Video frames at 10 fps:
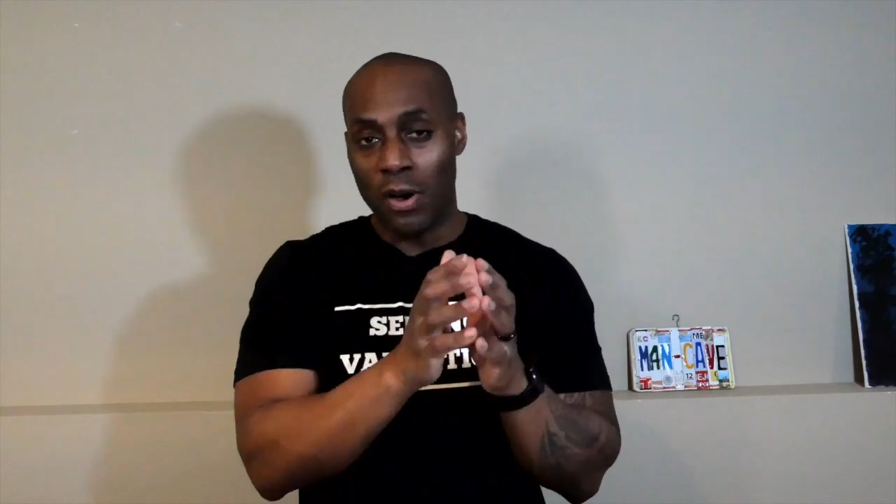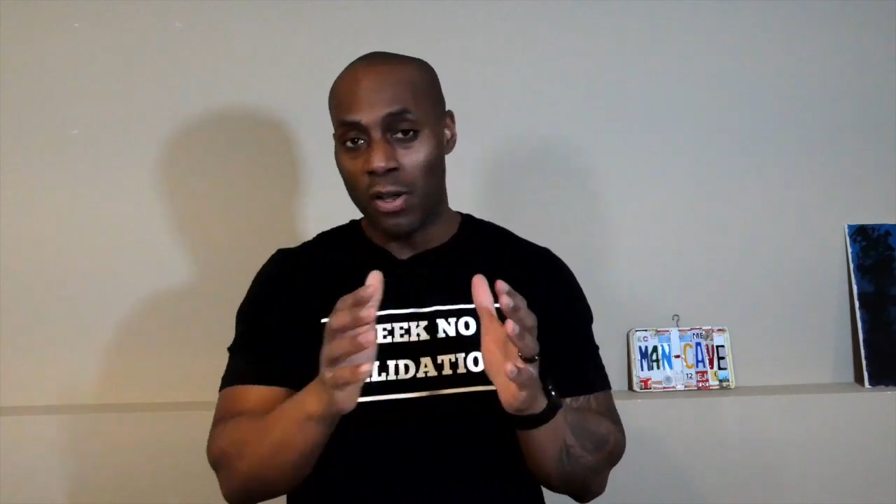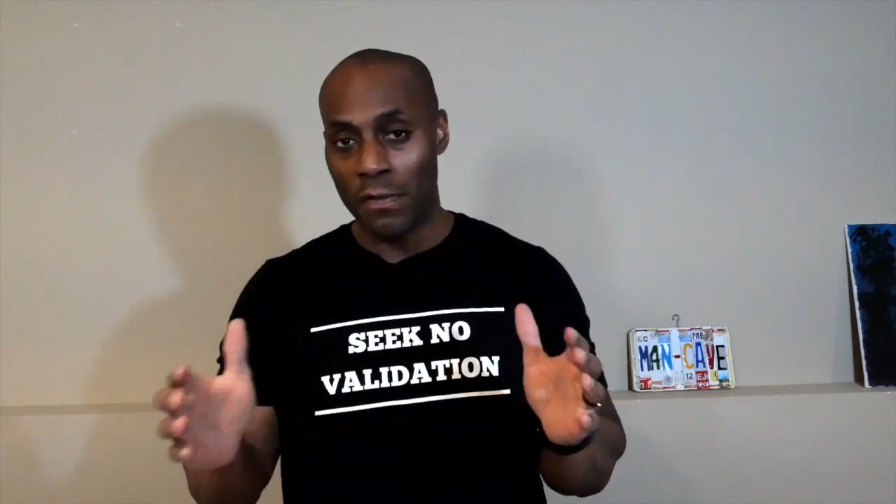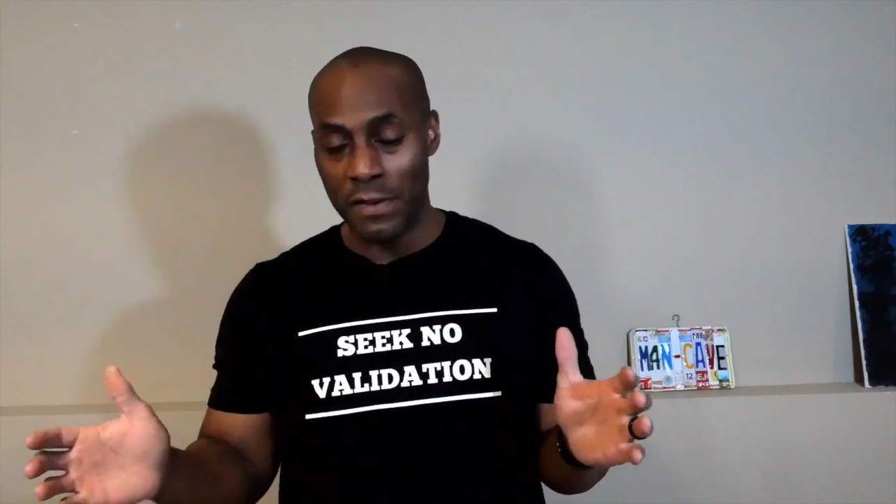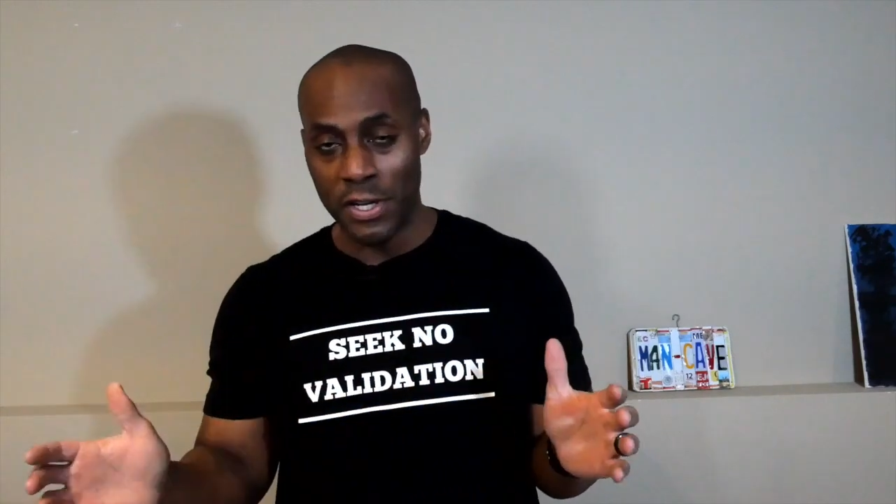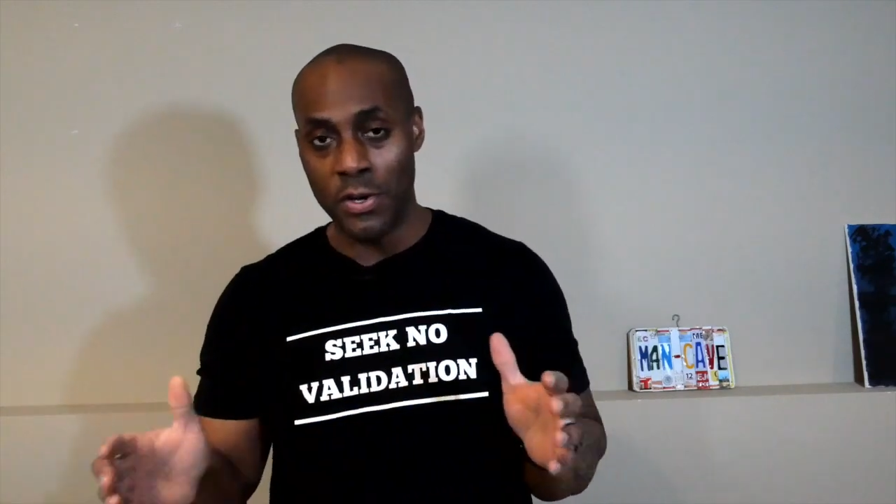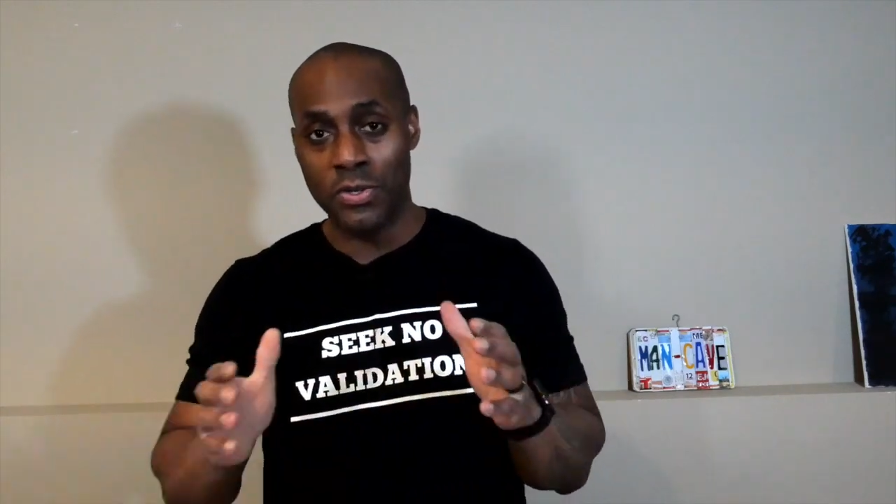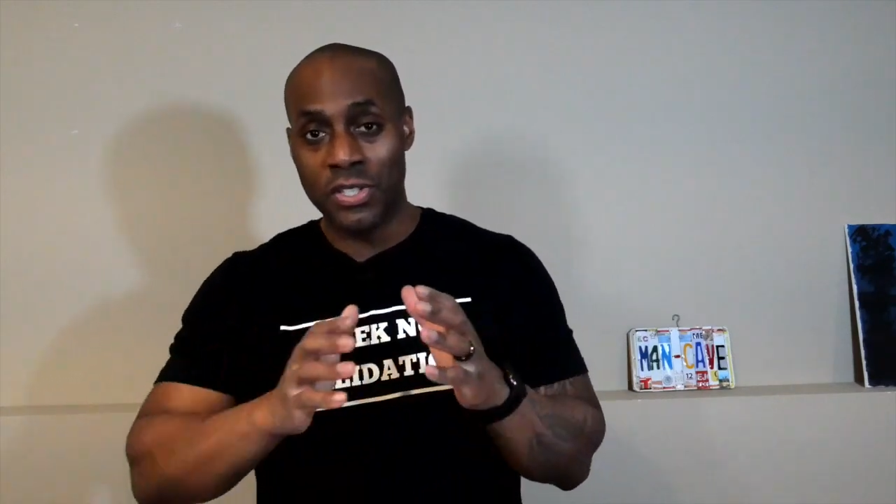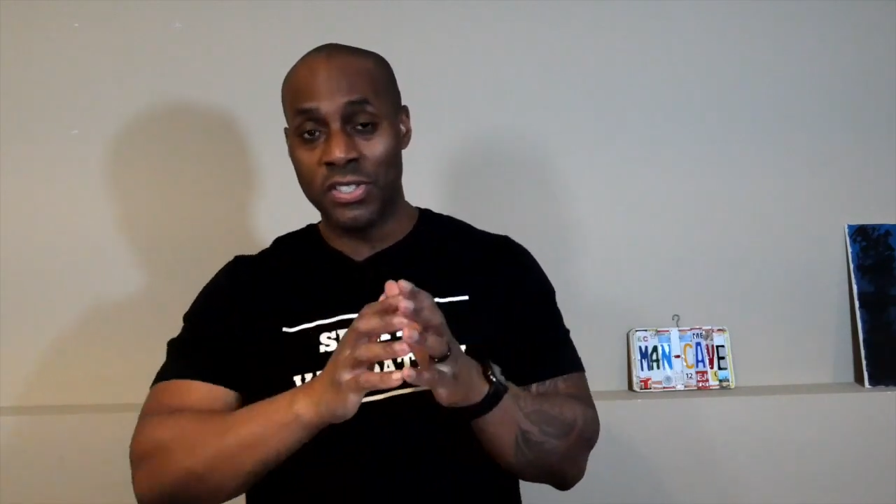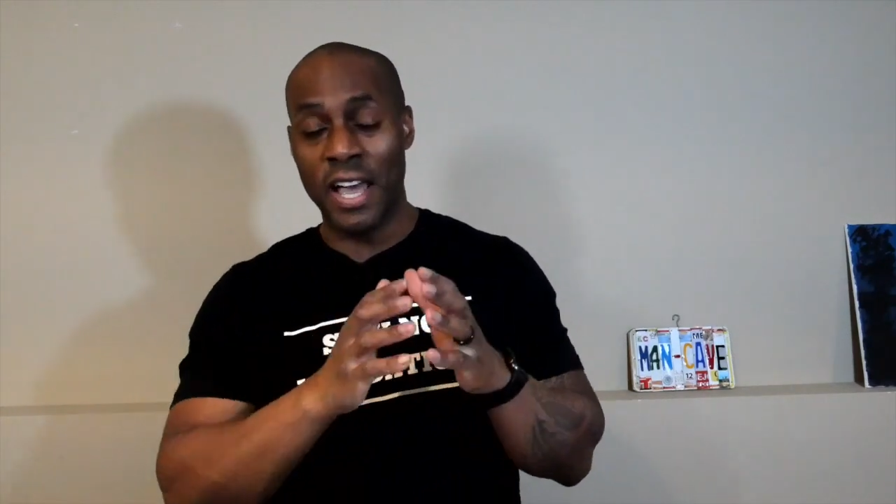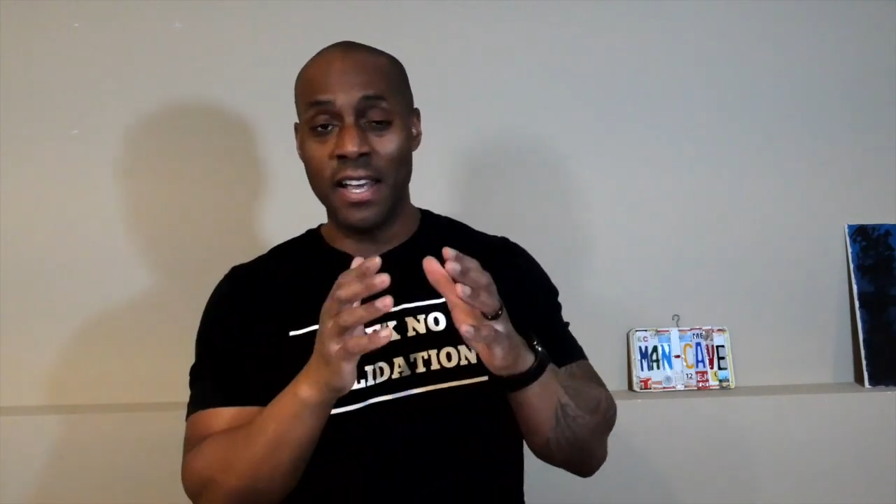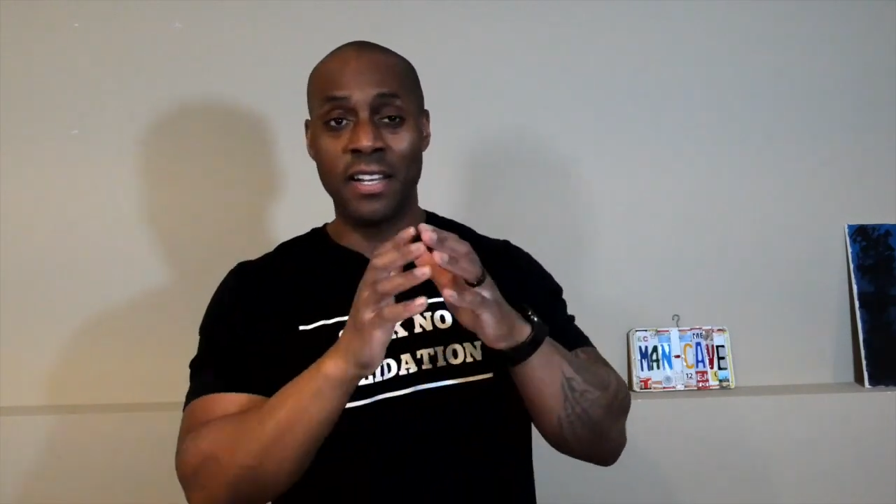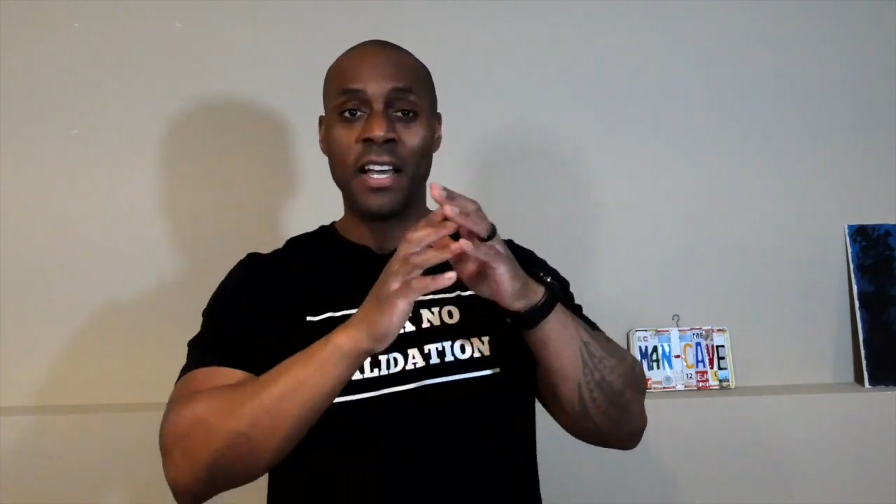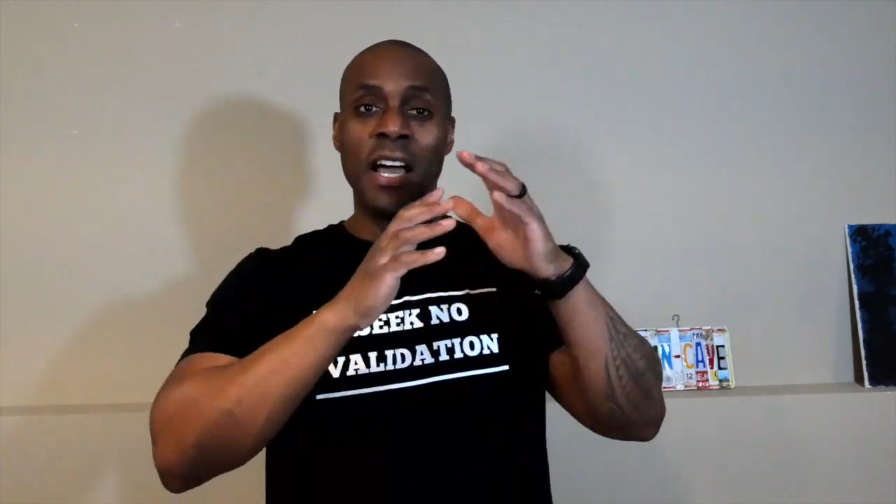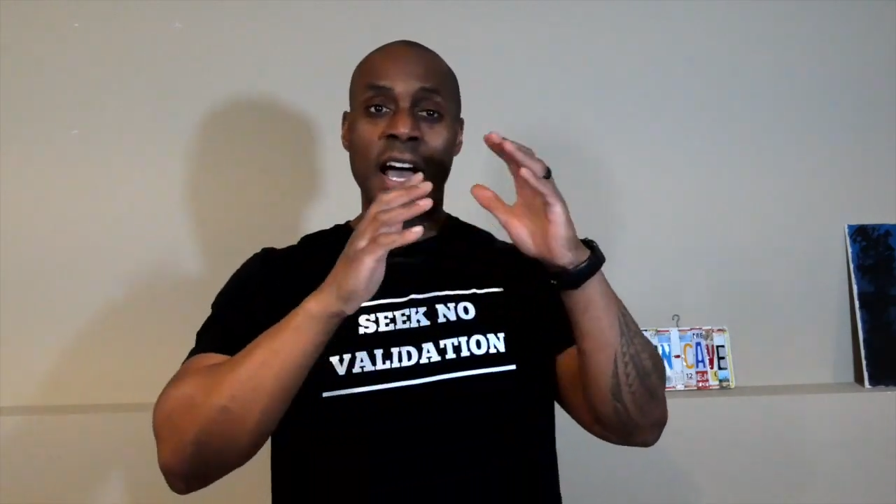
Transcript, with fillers: to all the videos, is that